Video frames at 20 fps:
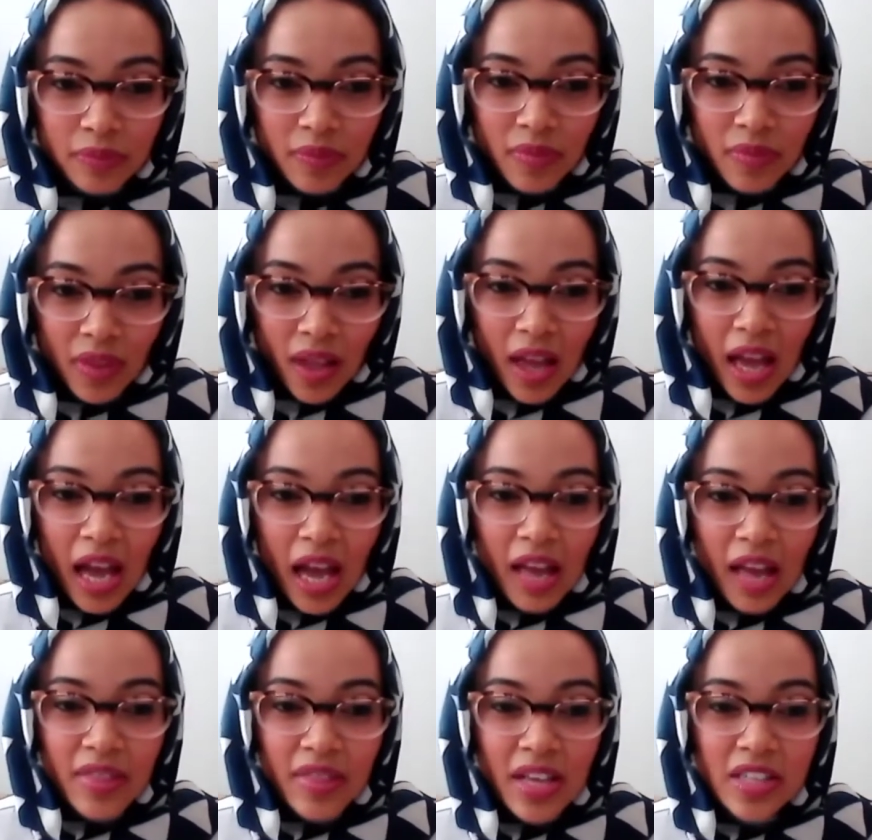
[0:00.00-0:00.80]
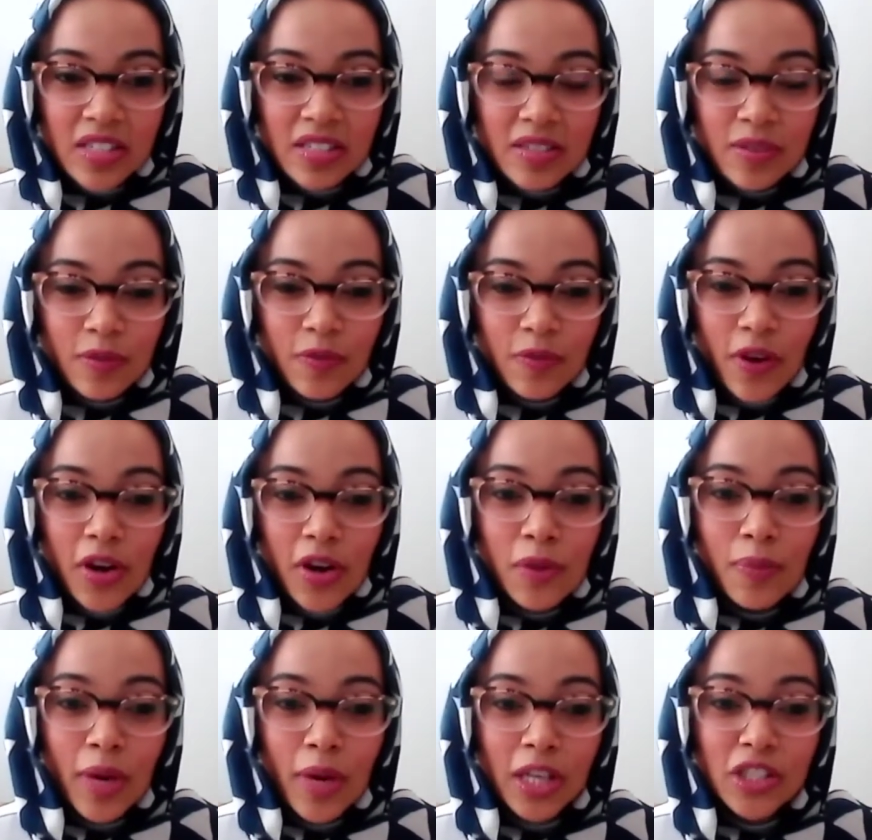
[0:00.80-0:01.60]
and that's
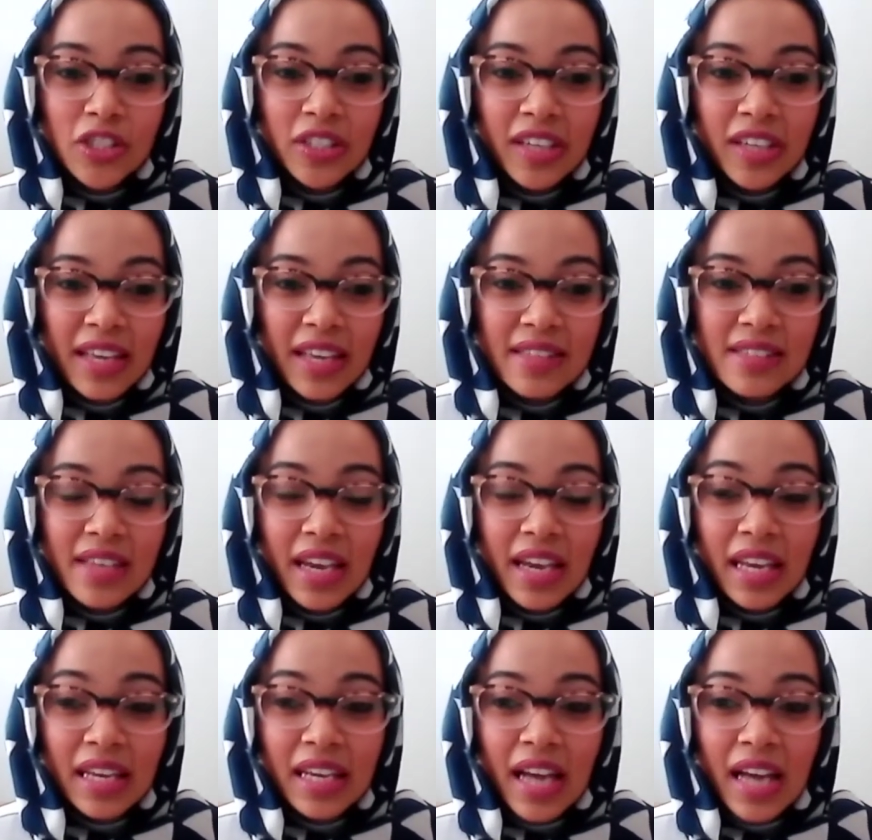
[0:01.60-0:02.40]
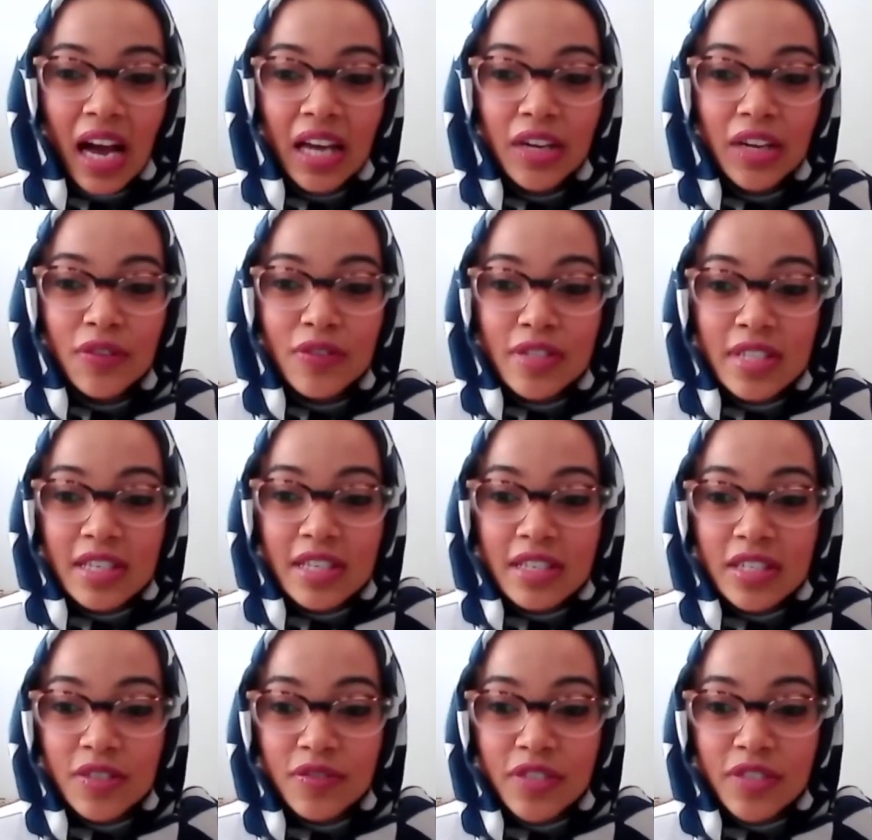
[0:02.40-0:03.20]
pretty much against any kind of
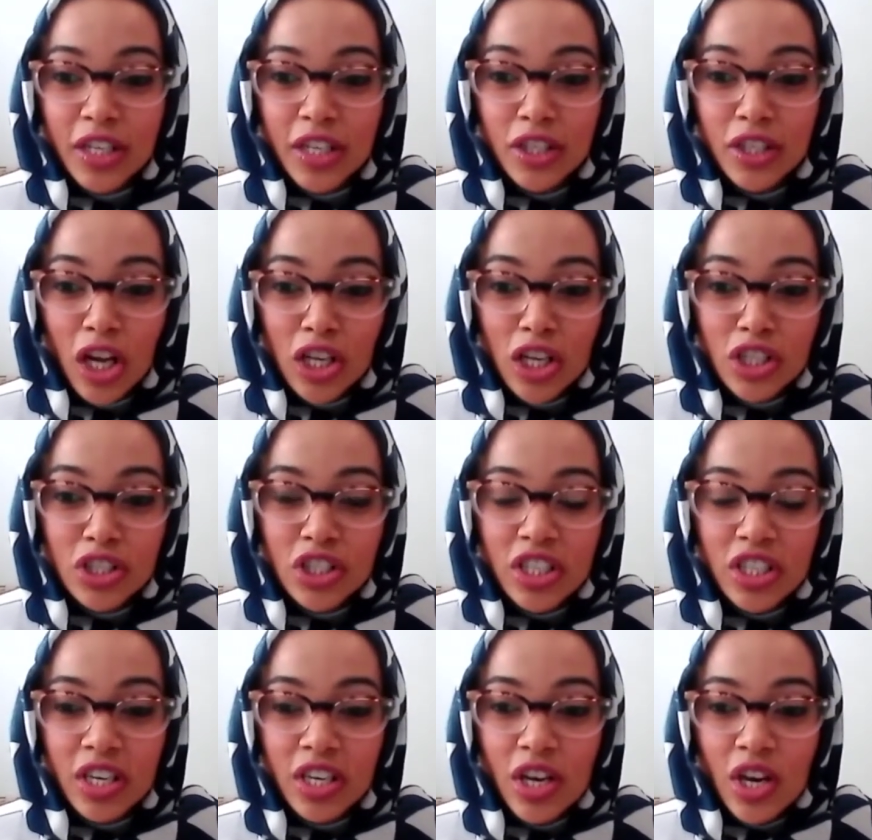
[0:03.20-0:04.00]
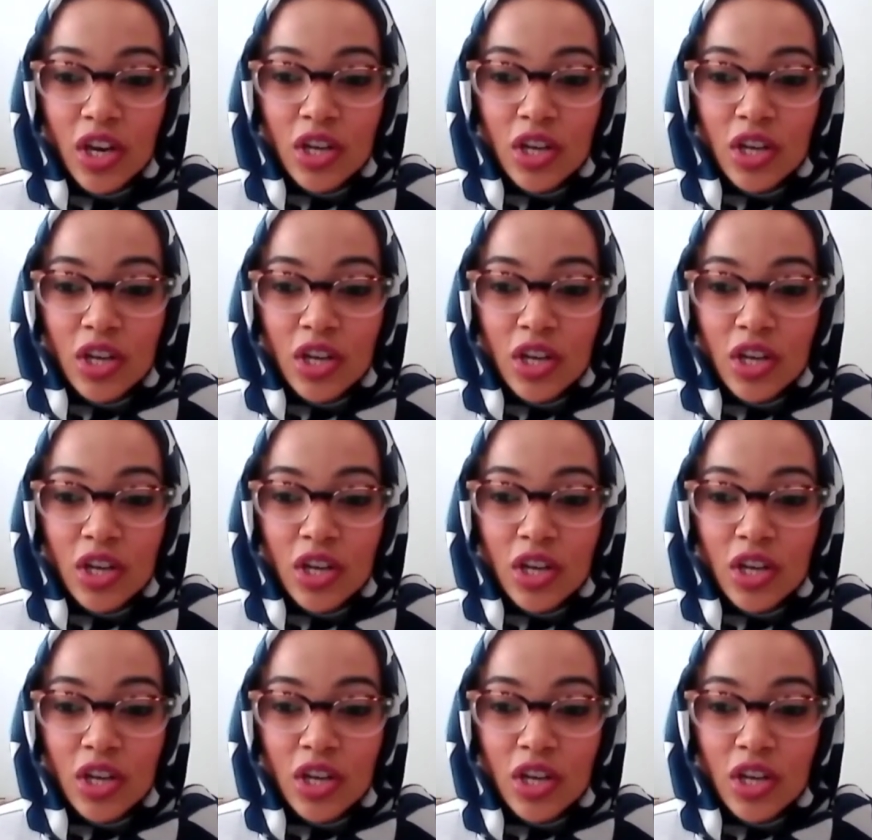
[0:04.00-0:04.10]
assistive technology.